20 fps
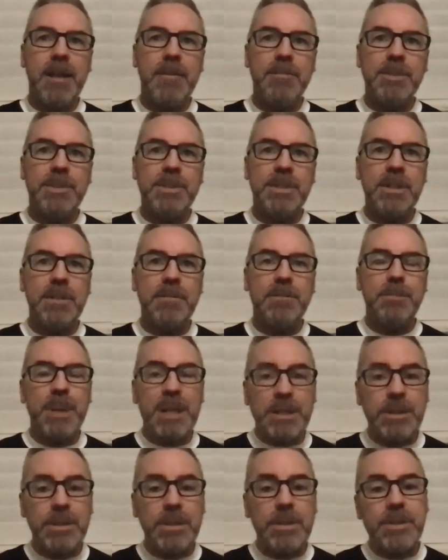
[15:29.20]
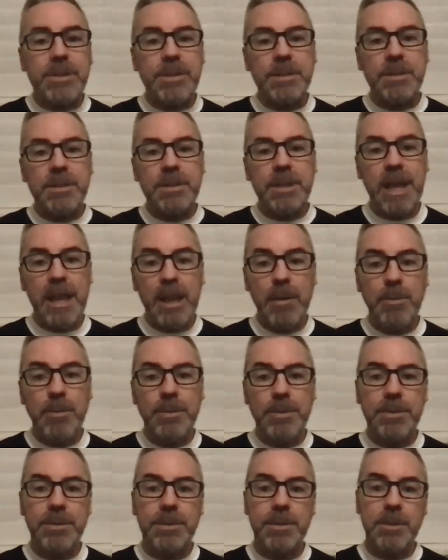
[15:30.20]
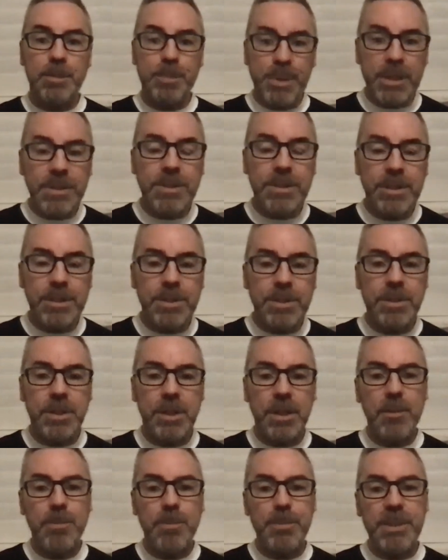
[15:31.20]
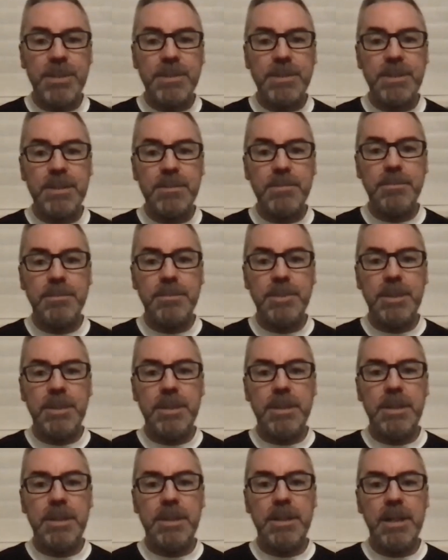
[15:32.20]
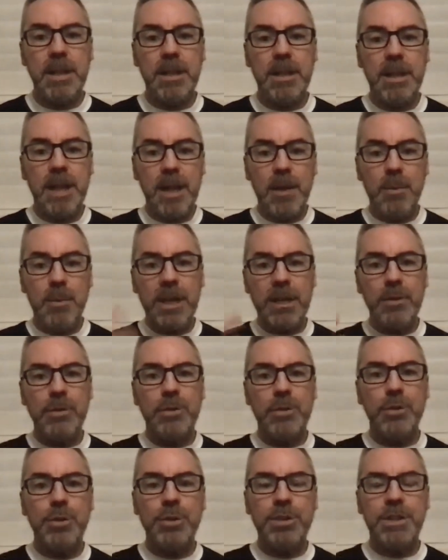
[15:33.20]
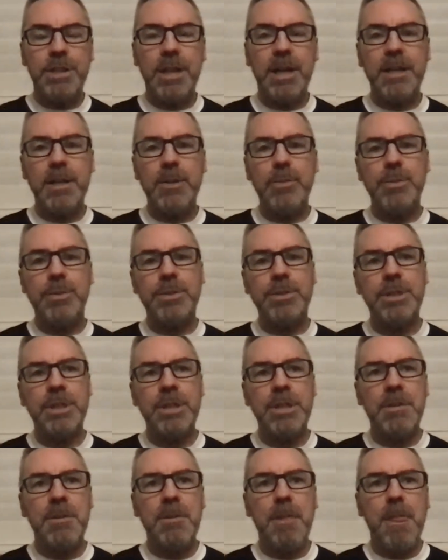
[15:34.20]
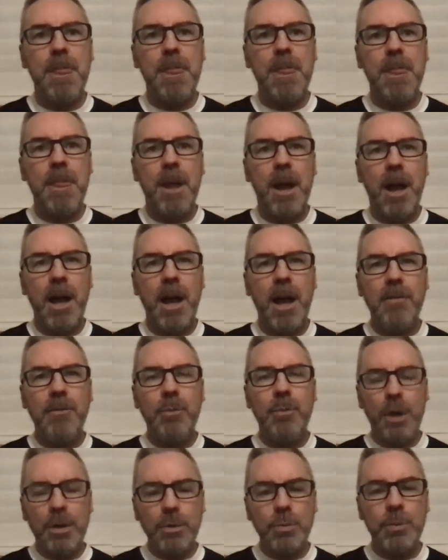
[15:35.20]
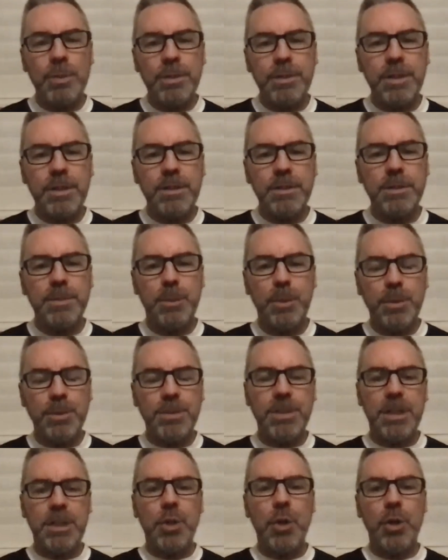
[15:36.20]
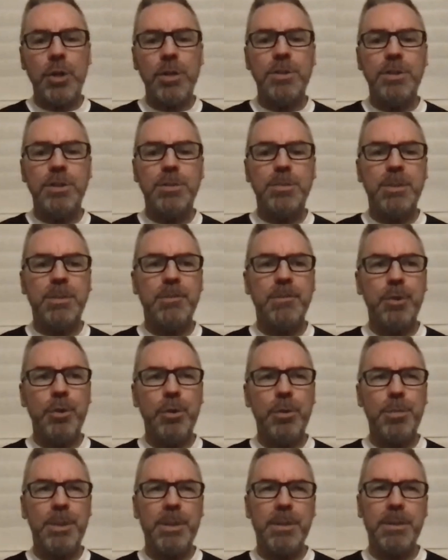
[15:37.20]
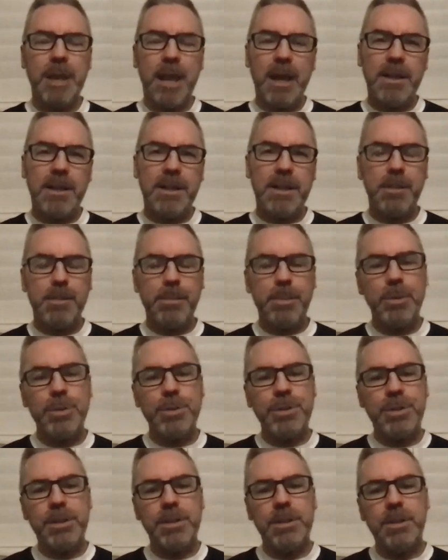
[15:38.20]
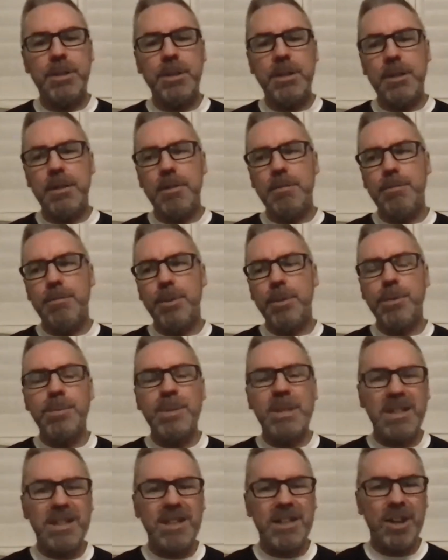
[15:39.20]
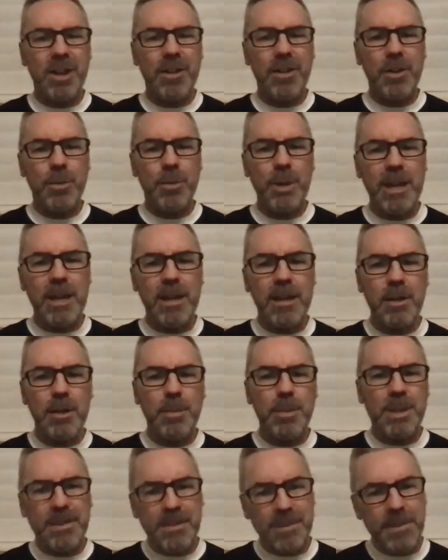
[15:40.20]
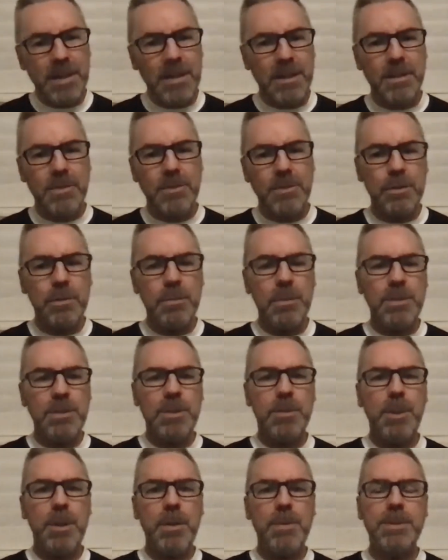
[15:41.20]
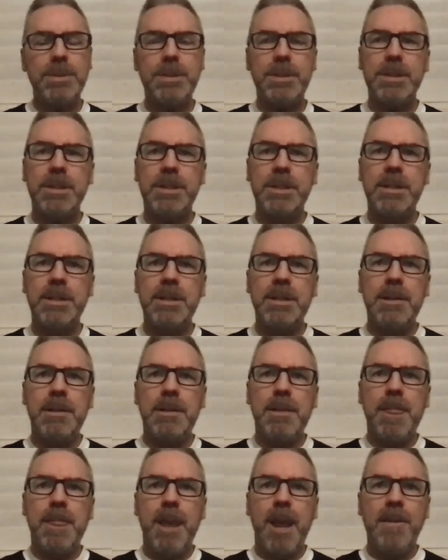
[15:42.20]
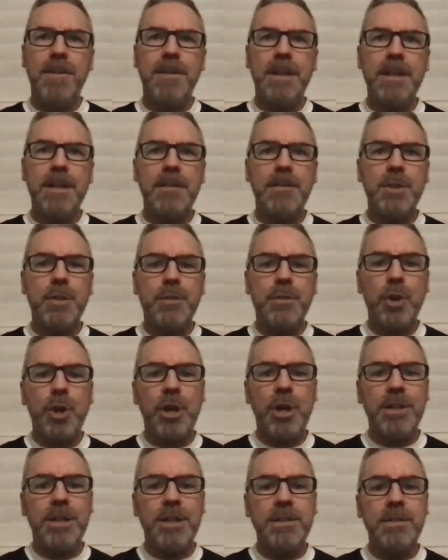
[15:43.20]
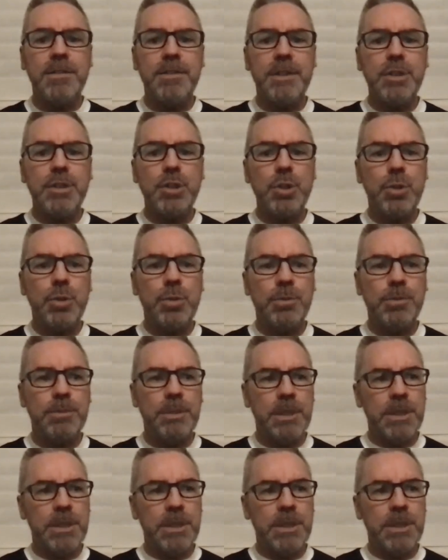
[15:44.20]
Steve Peters helped the British Olympic team in that way, going through scenarios. I've worked with a sports psychologist before, but that kind of pushed me the kind of other way a little bit, thinking too much about it. I think if you've got an individual,